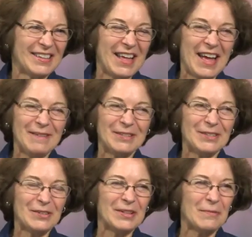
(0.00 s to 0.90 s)

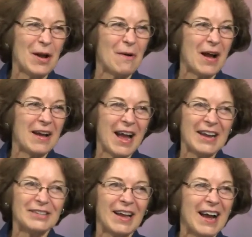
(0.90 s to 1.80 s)
Absolutely. Well,
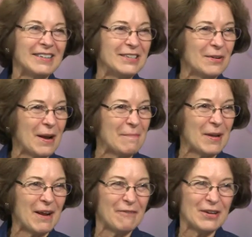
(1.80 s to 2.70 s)
I tear up
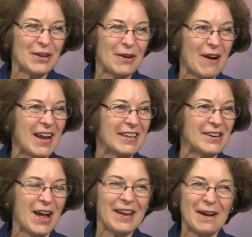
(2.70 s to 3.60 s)
every year. I
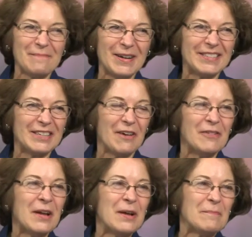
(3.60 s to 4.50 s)
cannot help myself.
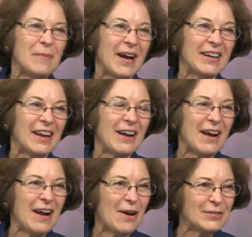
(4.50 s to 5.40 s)
But
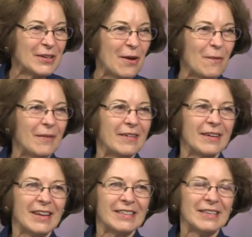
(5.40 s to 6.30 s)
also,
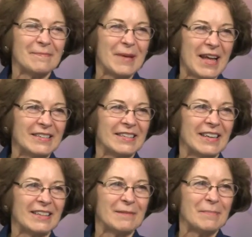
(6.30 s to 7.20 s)
it's
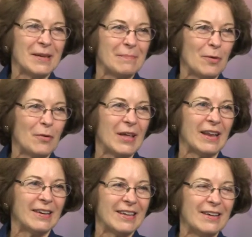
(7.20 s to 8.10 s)
amazing the people
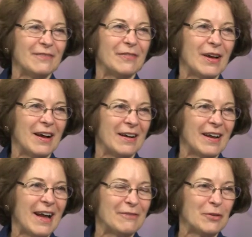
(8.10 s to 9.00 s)
that leave
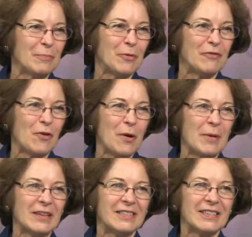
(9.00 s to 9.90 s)
after
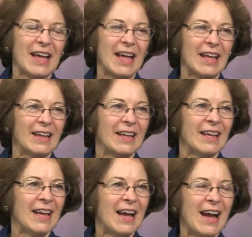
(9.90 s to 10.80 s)
performance saying,
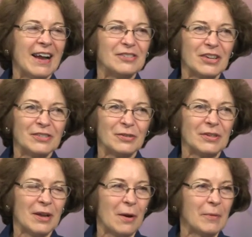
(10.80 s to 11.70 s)
I just
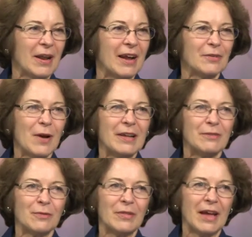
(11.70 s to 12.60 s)
couldn't help it. I cried
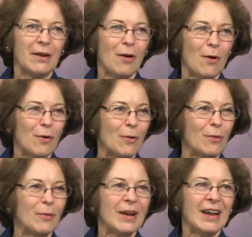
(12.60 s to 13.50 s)
through that
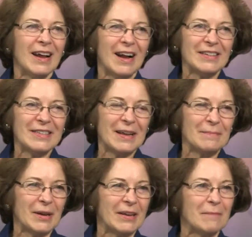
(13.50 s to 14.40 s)
whole
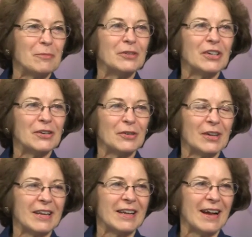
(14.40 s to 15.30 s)
segment,
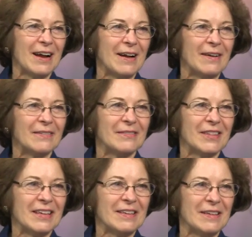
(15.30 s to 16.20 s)
particularly
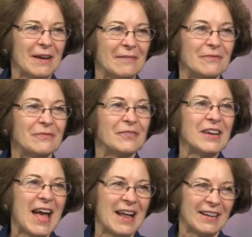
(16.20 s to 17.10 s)
the
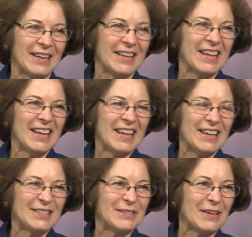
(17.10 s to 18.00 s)
finale
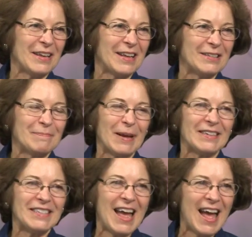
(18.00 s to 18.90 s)
is
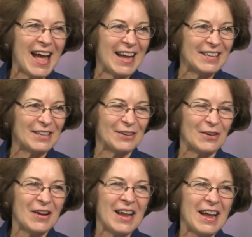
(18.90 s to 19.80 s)
spectacular.